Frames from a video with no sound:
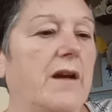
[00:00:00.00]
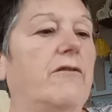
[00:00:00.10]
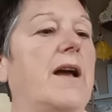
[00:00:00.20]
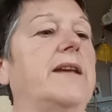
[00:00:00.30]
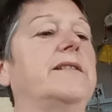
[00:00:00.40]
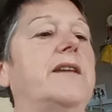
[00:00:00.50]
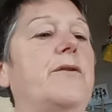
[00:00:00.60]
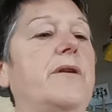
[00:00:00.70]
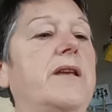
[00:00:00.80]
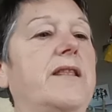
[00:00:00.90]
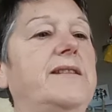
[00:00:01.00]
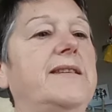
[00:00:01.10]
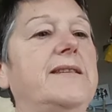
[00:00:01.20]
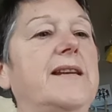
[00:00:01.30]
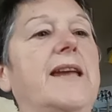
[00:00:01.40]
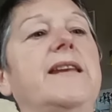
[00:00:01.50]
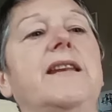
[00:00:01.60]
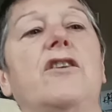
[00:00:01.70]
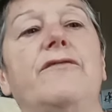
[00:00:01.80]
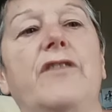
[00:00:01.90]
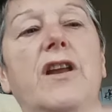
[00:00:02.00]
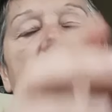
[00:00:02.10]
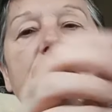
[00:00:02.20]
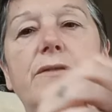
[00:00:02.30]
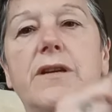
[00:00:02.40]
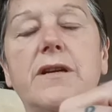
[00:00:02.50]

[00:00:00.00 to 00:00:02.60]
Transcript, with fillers: right, so this is a lady that I follow.